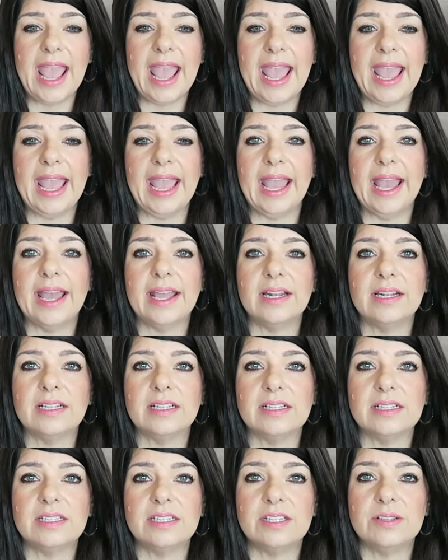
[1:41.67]
And
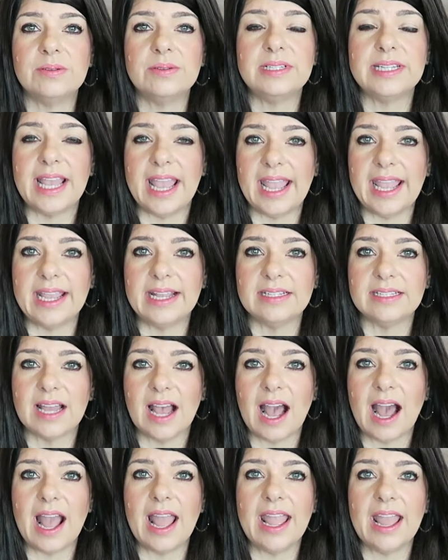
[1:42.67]
to date,
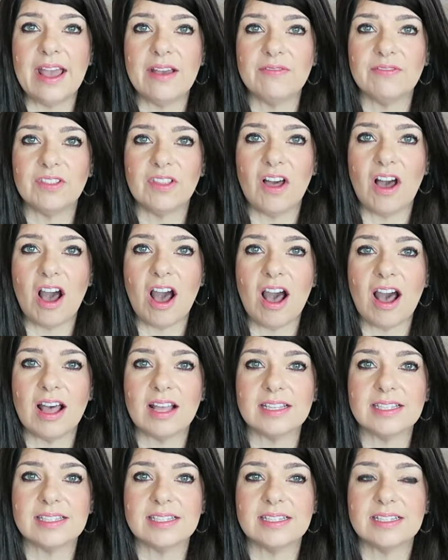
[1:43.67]
I have
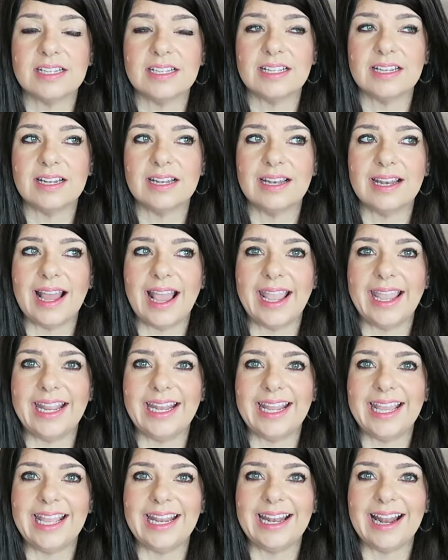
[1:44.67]
lost
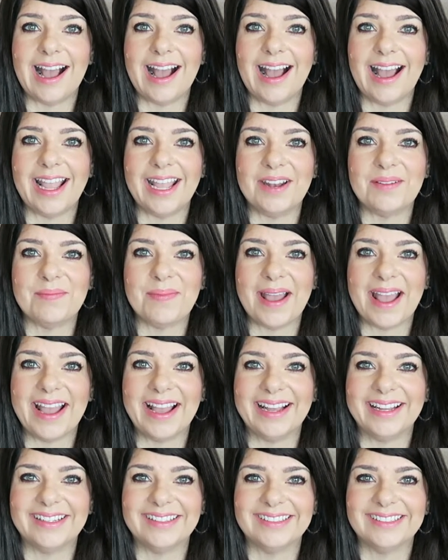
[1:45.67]
99
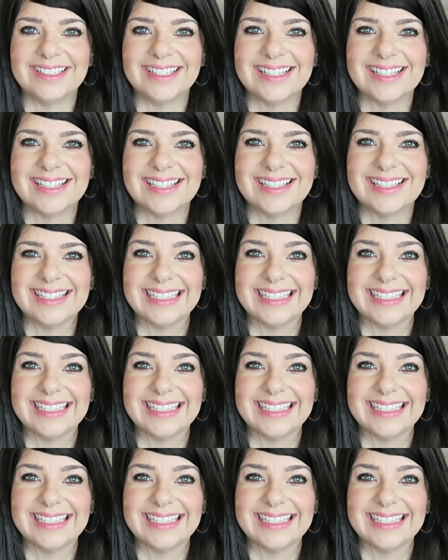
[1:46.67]
pounds.